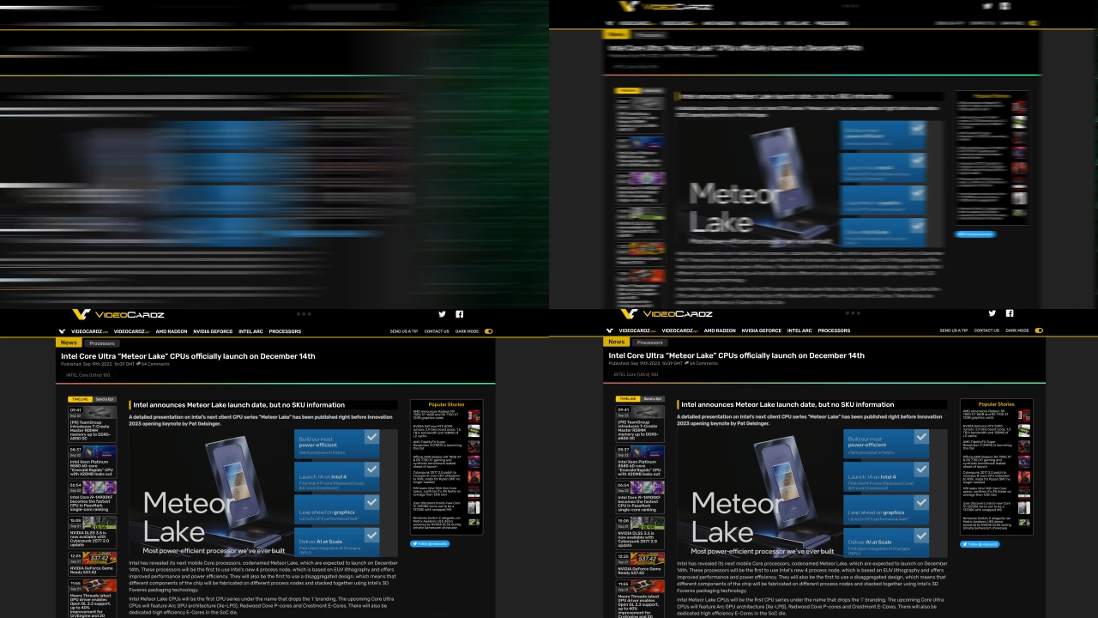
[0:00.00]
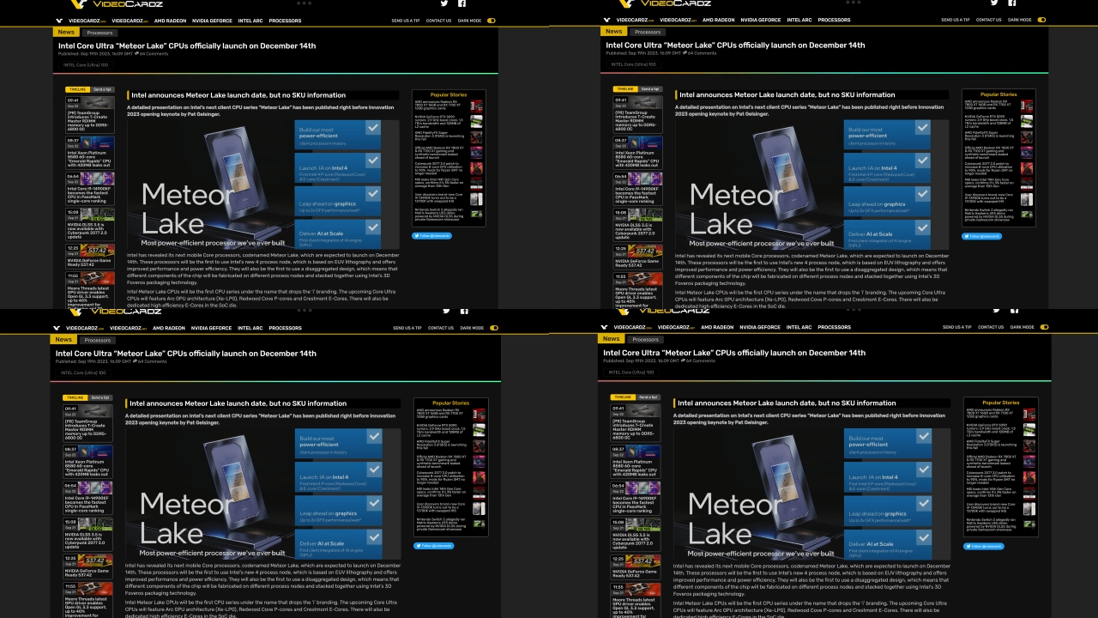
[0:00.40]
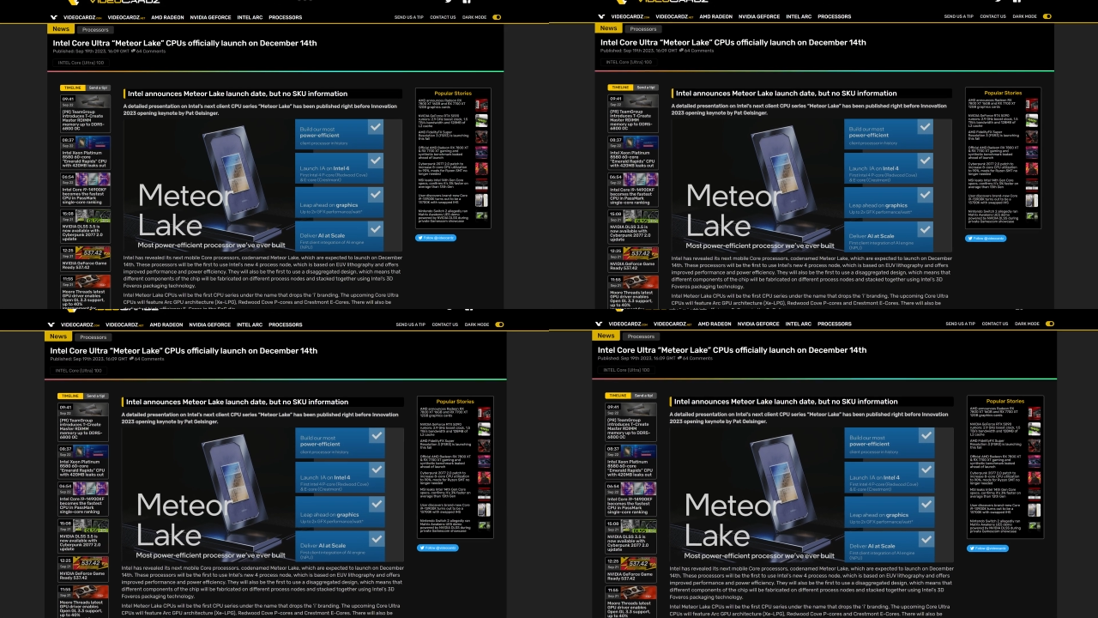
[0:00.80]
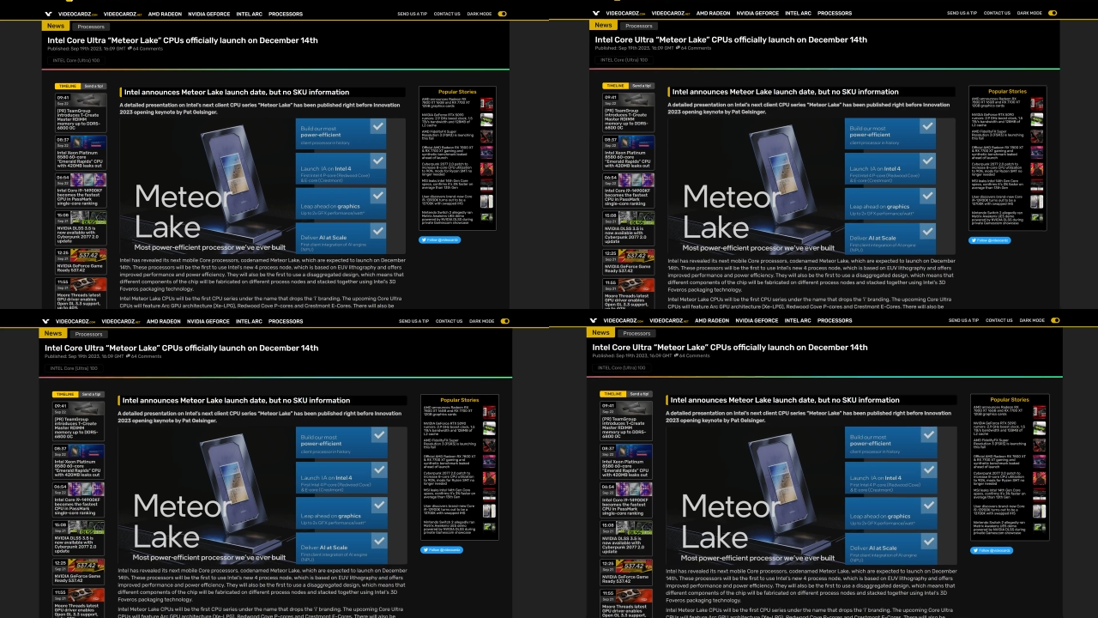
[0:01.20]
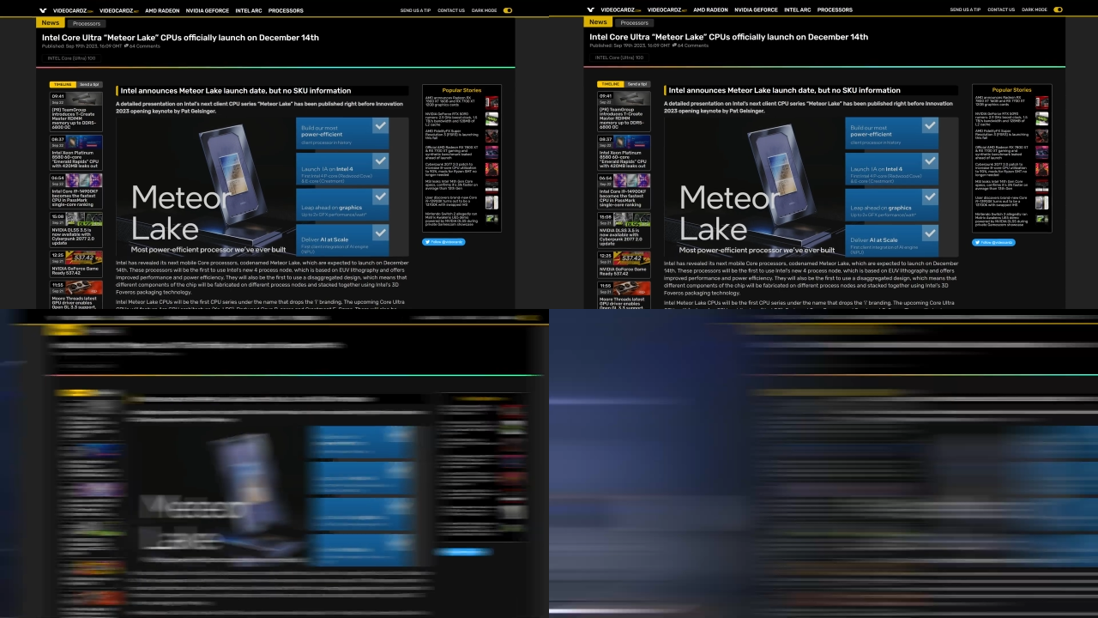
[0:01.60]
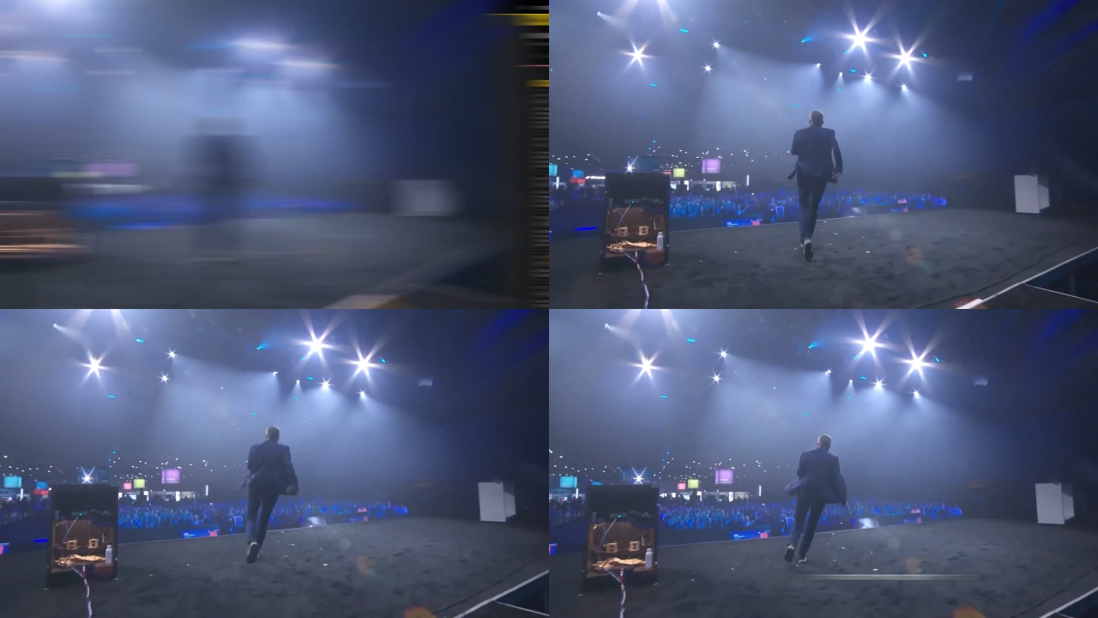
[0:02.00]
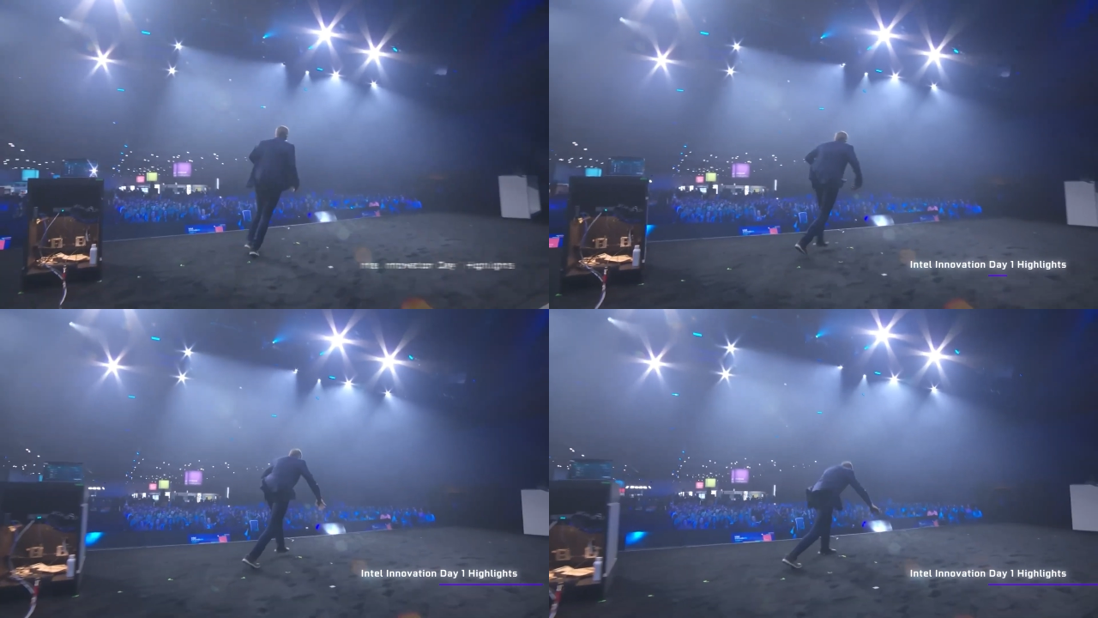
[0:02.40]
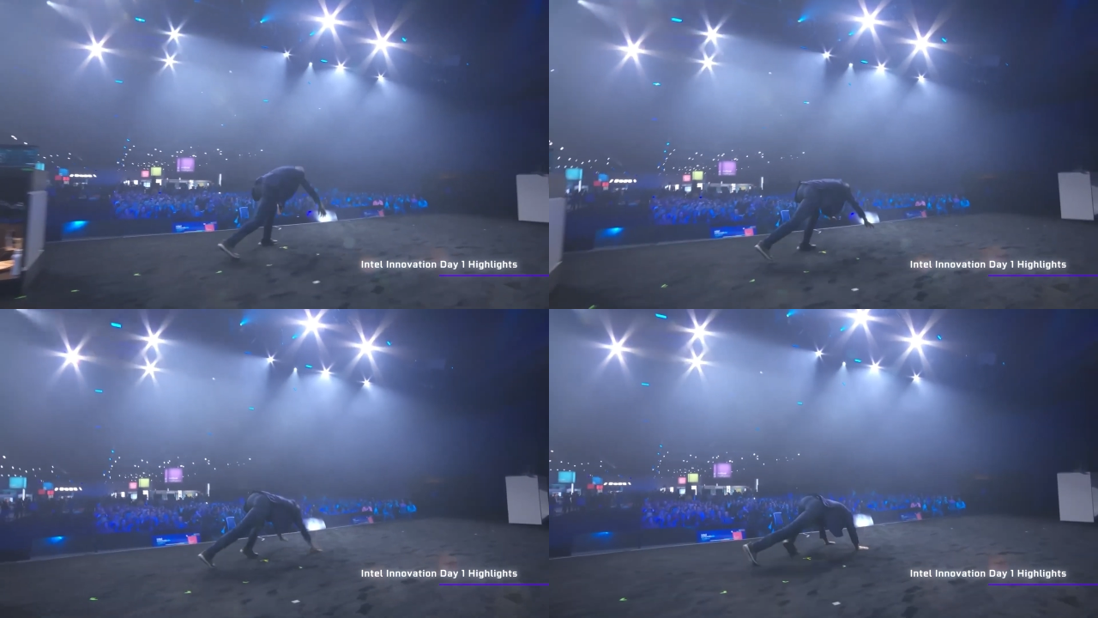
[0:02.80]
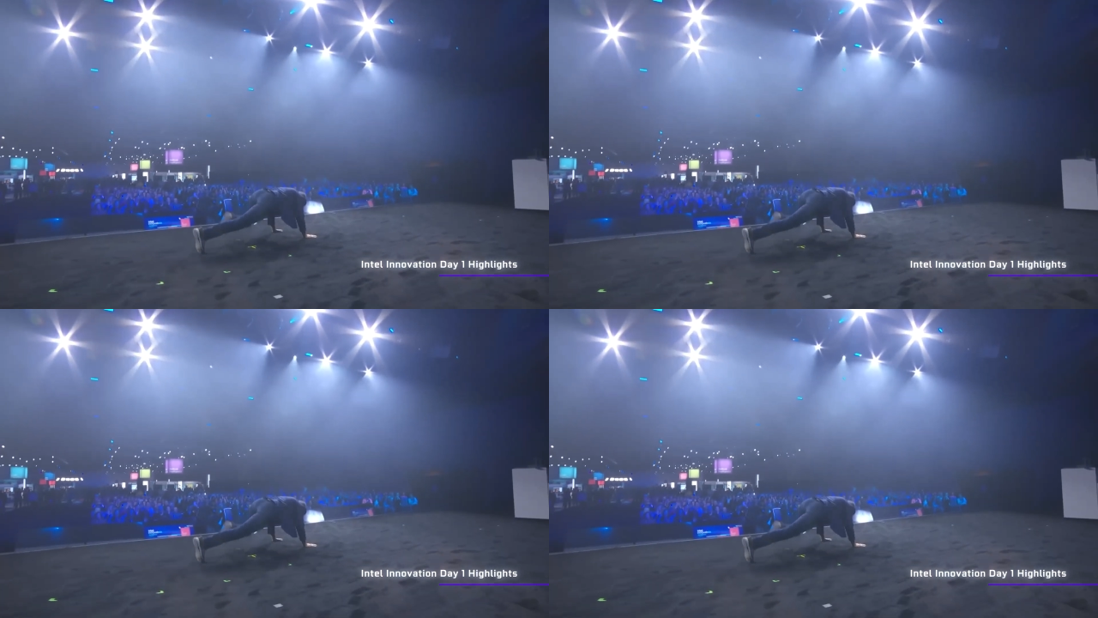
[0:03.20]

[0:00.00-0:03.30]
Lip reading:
No face is visible, so there are no lips to read.